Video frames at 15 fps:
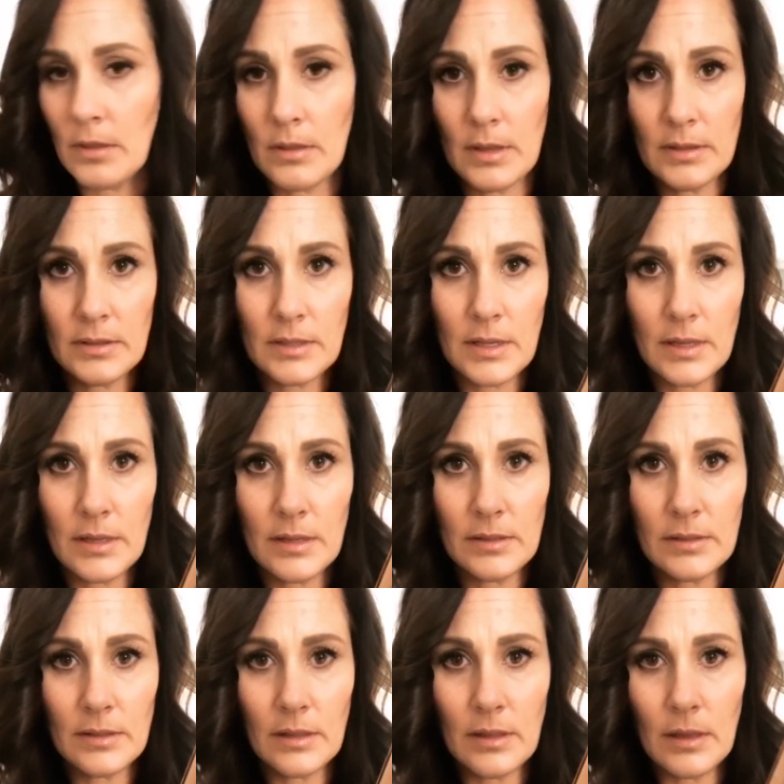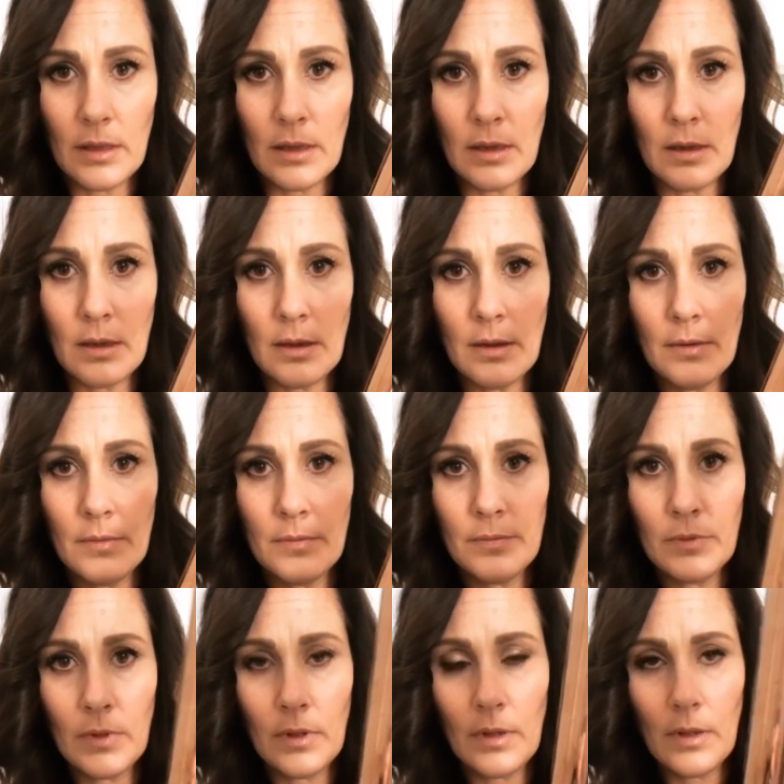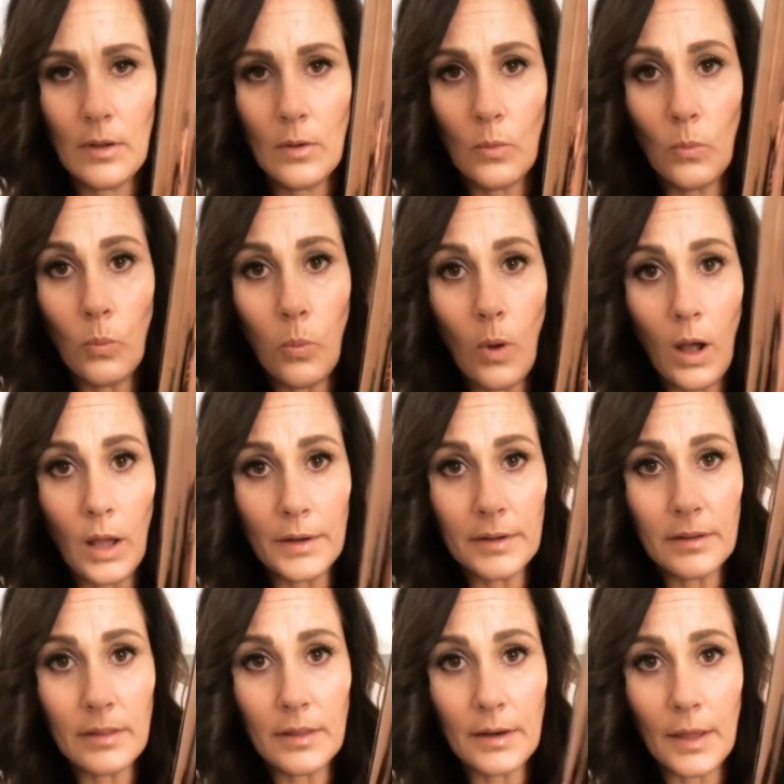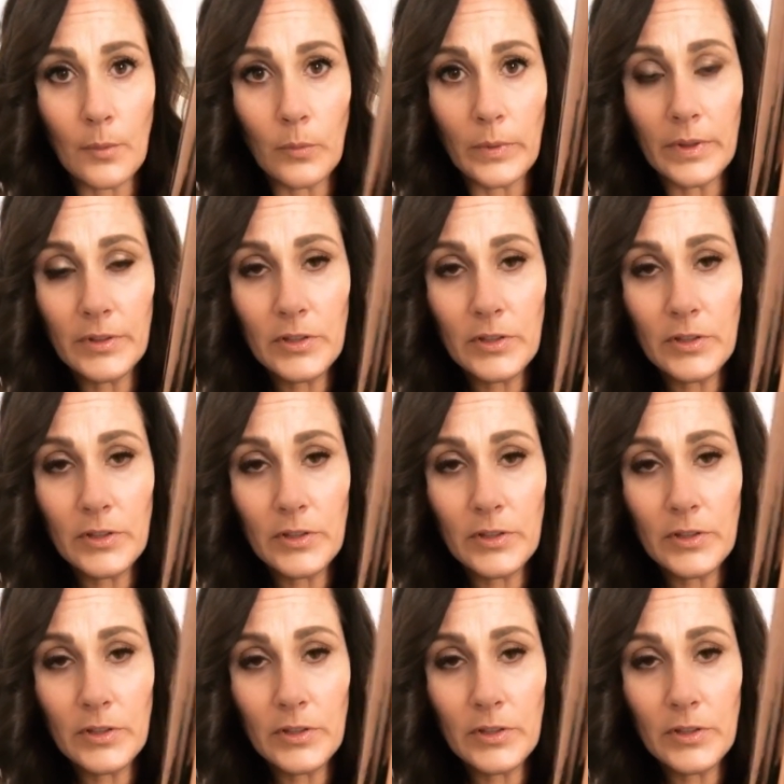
this is the wand that I will